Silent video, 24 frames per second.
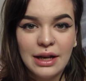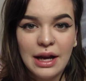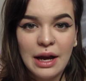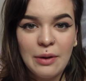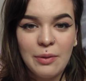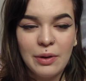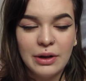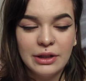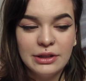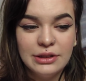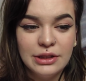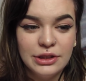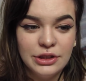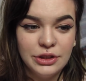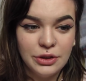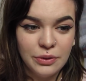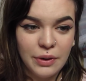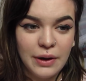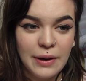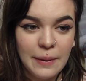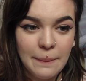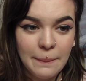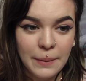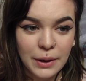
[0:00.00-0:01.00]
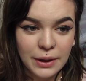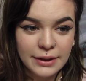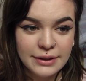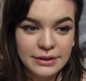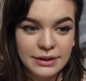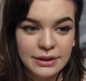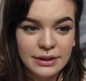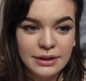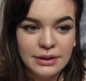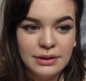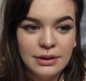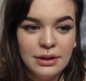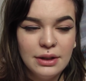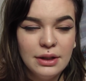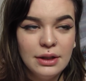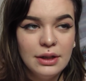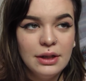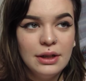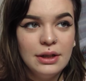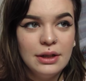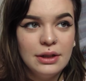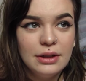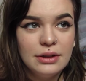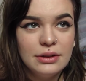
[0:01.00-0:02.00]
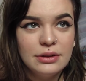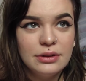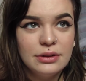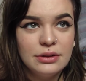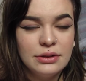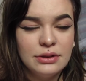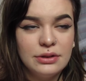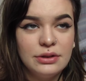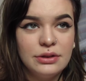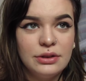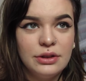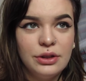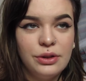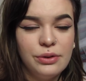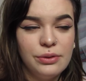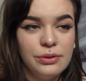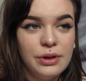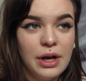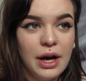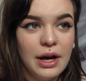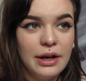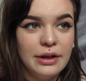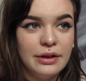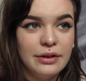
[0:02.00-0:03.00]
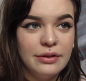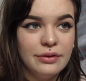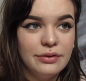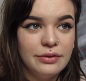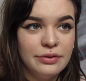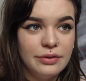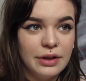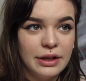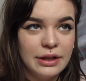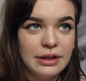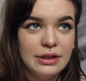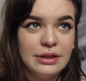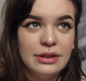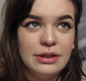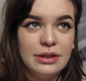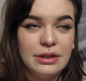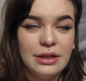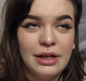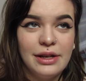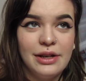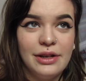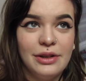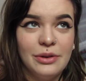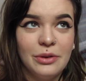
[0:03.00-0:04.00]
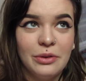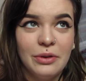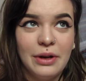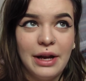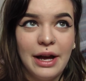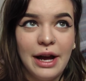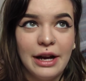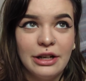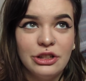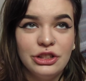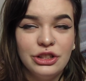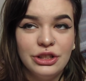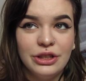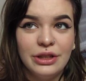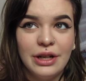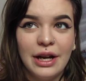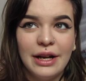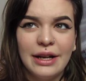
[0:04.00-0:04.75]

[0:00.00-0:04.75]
I wanted to do it in person to kind of like see the reaction,